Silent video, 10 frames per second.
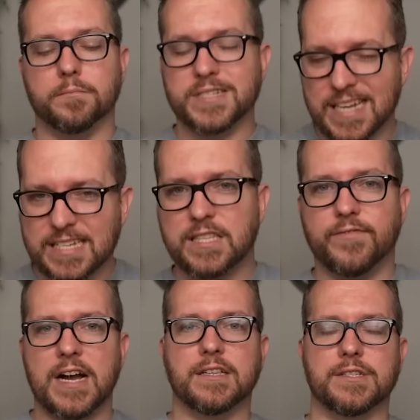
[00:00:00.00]
Besides the
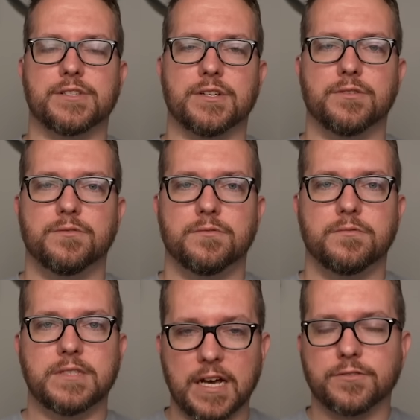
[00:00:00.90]
violence, though,
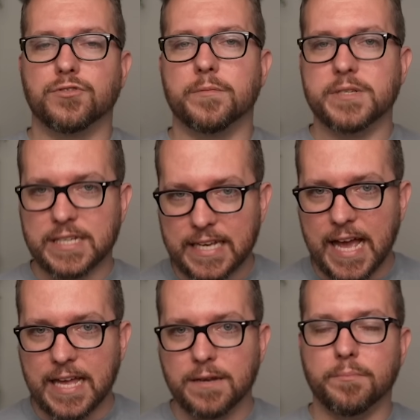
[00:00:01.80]
Donald Trump is
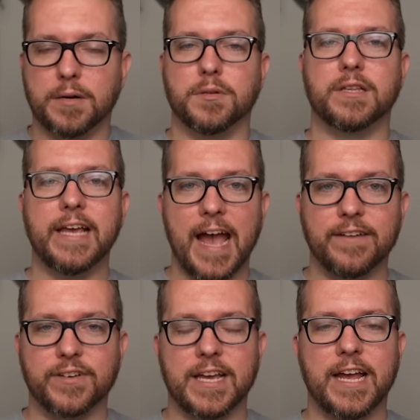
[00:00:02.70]
again publicly
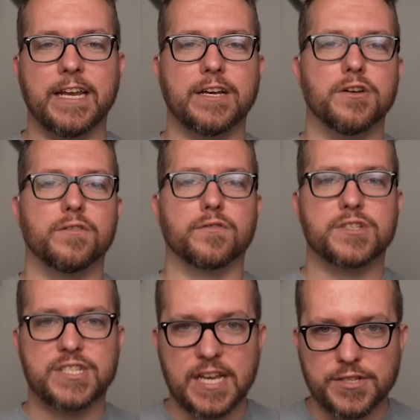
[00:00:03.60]
advocating for
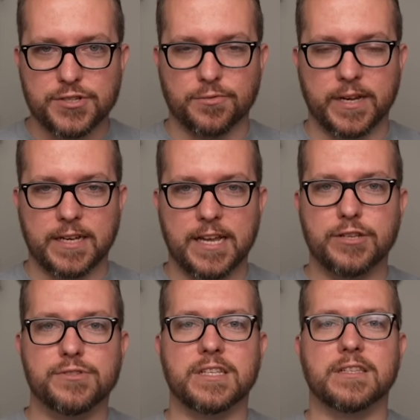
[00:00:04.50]
censoring
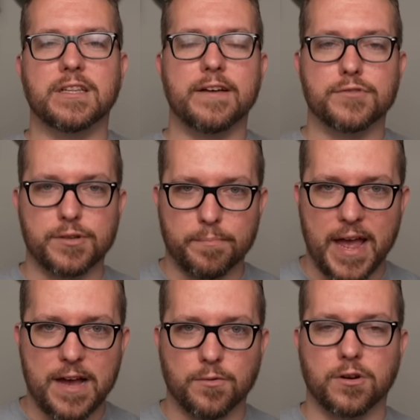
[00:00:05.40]
and using the levers of
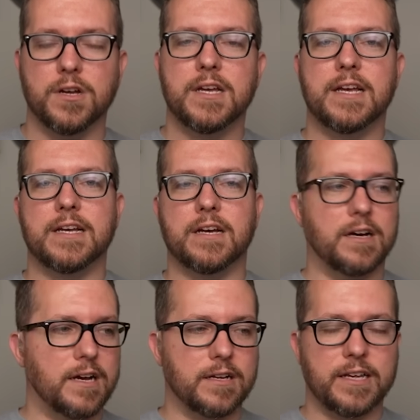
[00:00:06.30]
power
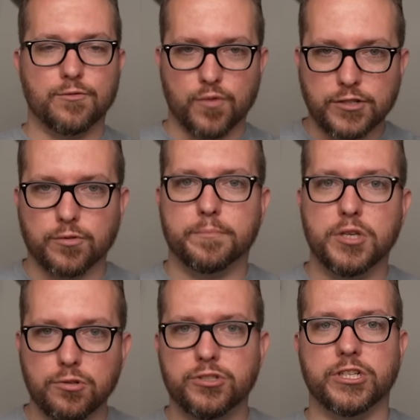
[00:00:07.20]
in
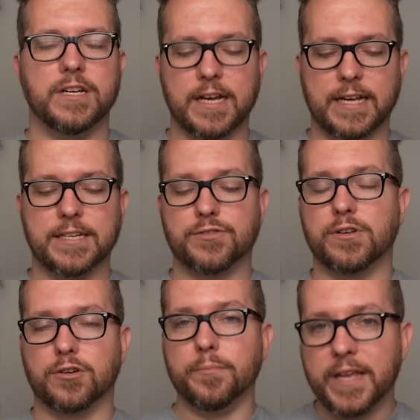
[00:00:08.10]
retribution against
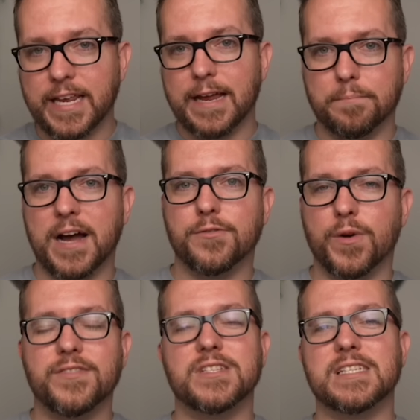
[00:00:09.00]
critical media. And by the
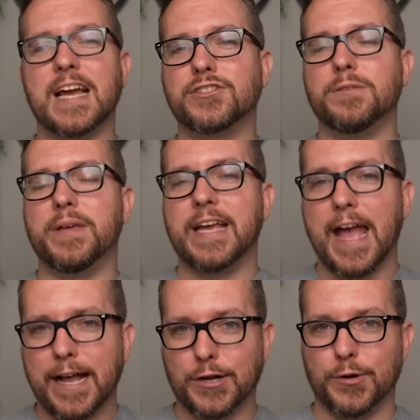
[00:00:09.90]
way, this is actually being
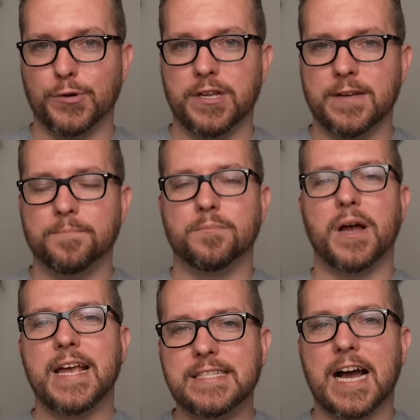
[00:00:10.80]
echoed
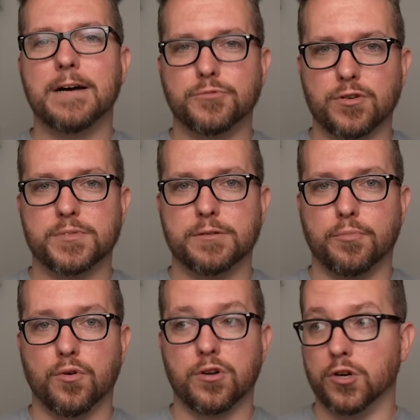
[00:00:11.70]
by a top Trump
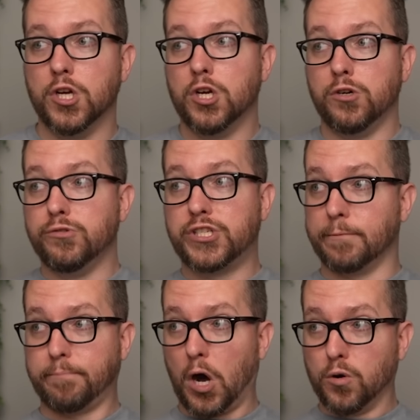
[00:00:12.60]
supporter who
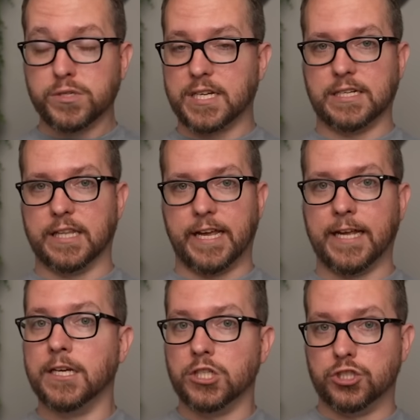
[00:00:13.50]

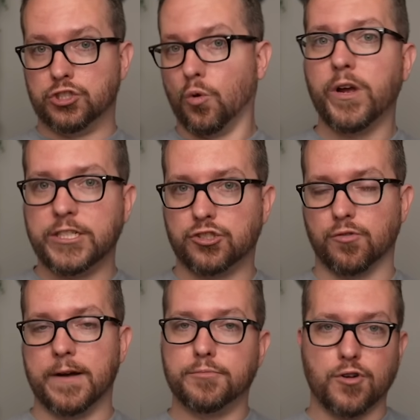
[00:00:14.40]
supposedly joined
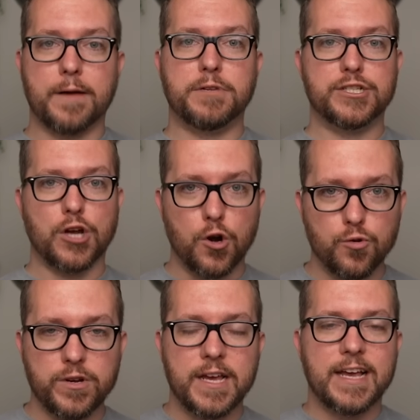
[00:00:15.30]
Trump, dropped his
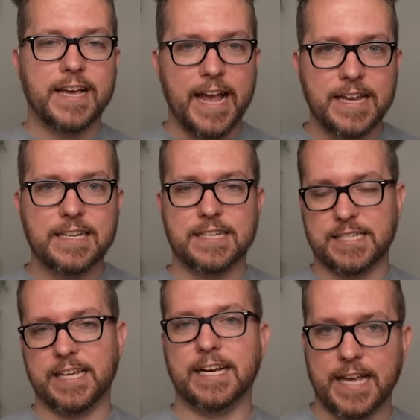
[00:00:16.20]
own
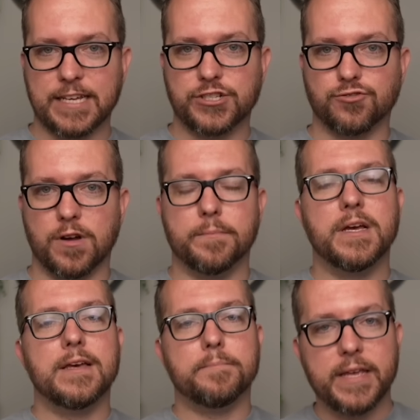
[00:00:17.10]
candidacy against Trump
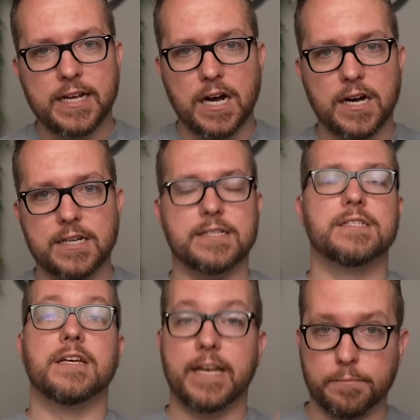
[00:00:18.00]

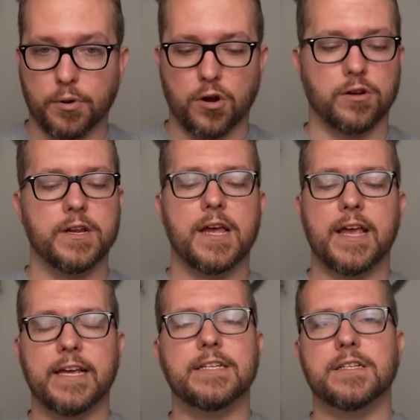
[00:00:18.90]
because, in part,
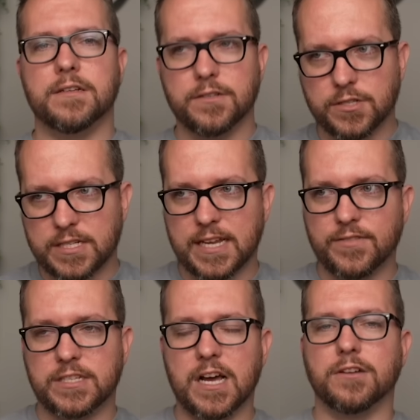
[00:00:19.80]
he said
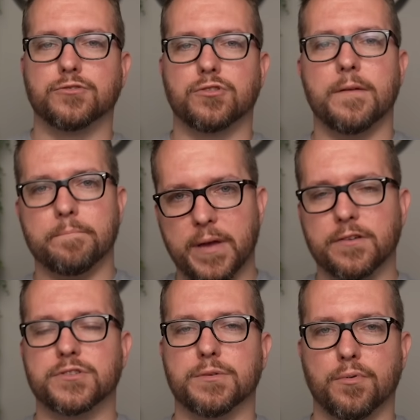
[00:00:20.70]
that Donald Trump
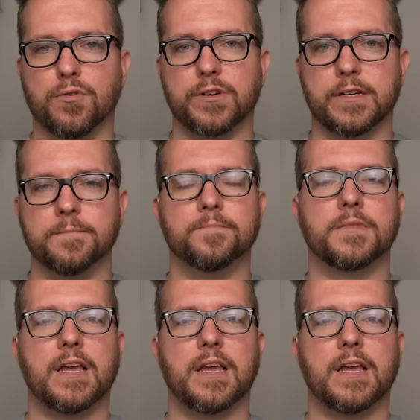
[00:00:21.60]
better supported